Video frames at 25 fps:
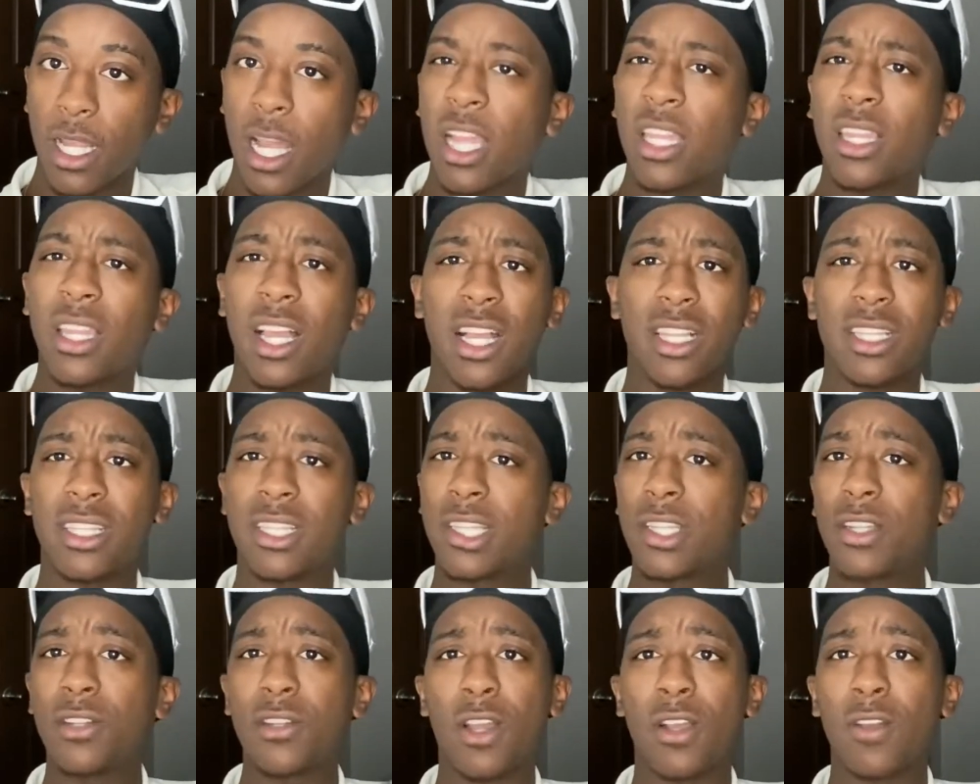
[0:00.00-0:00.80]
Unless,
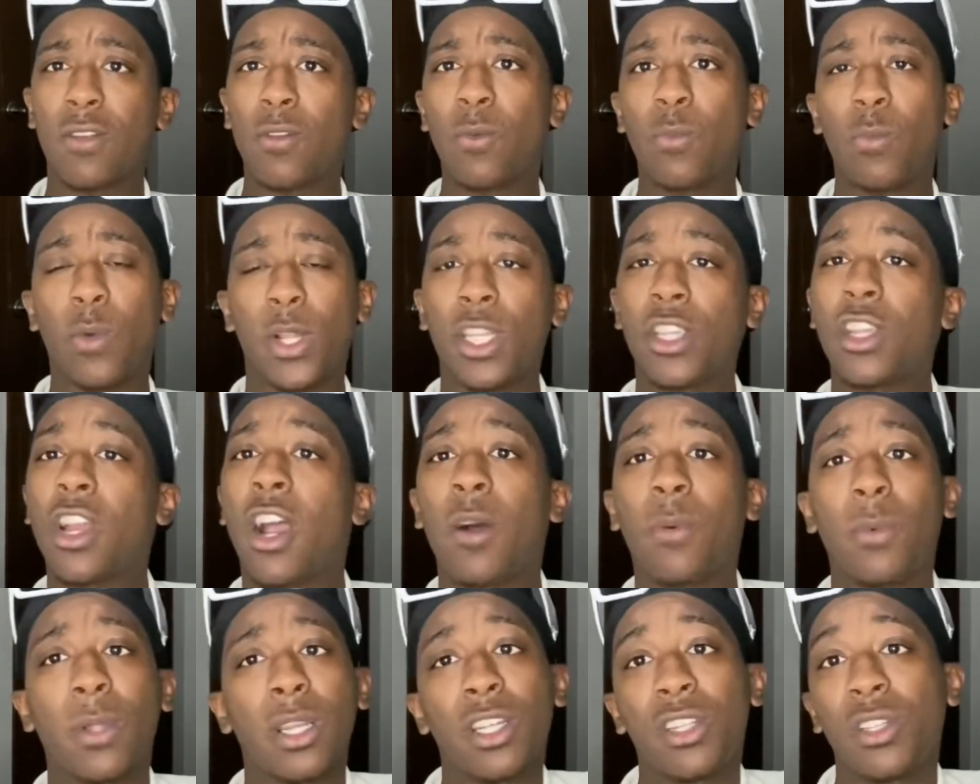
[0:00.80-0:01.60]
you know, one of
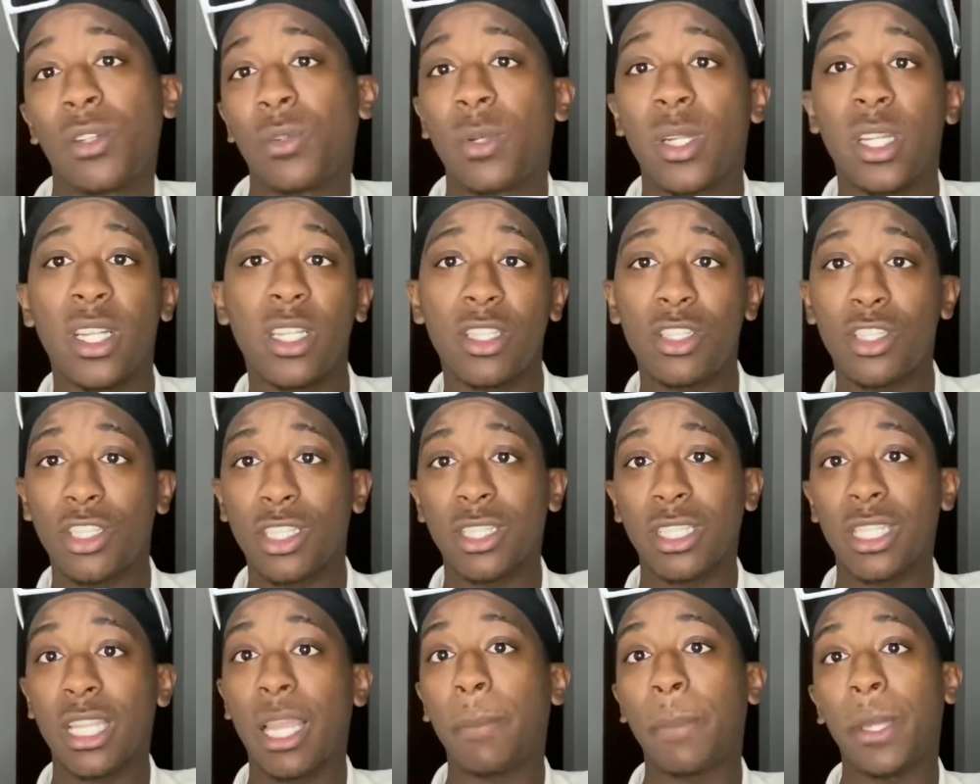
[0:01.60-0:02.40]
y'all want to do it,
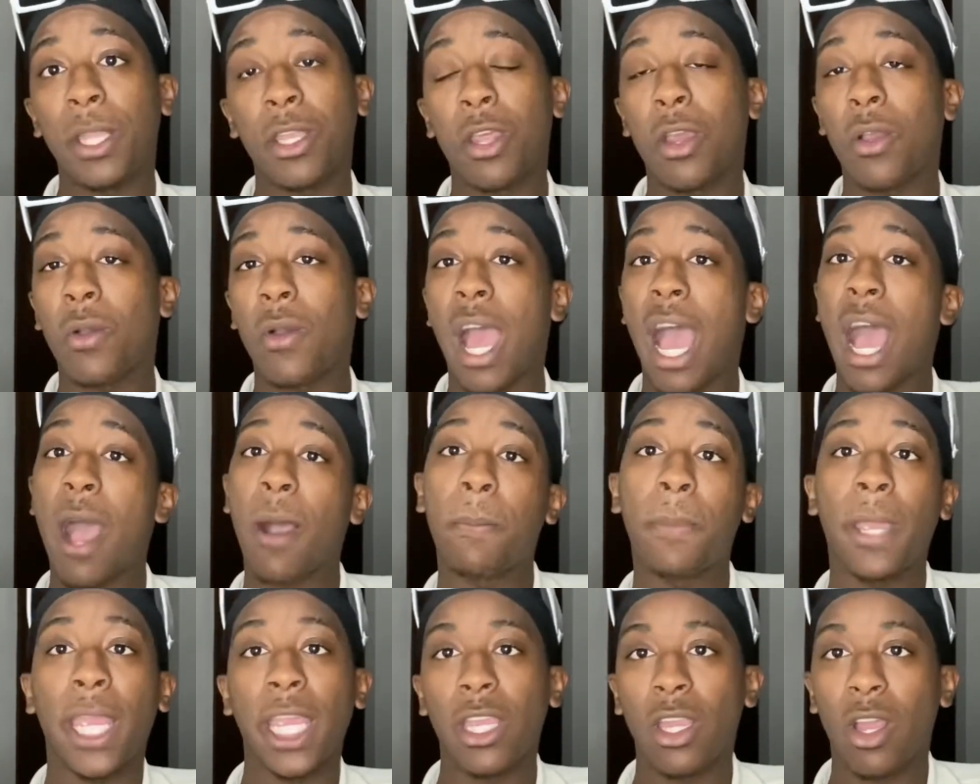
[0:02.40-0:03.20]
just let me know. I'll
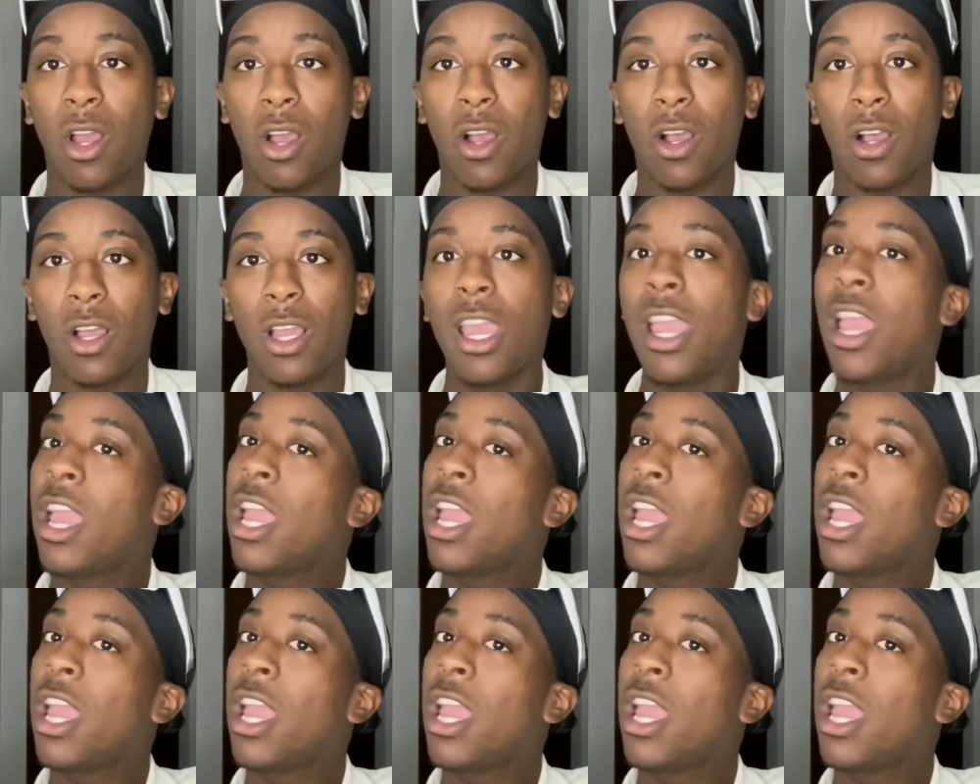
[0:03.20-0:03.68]
pay y'all.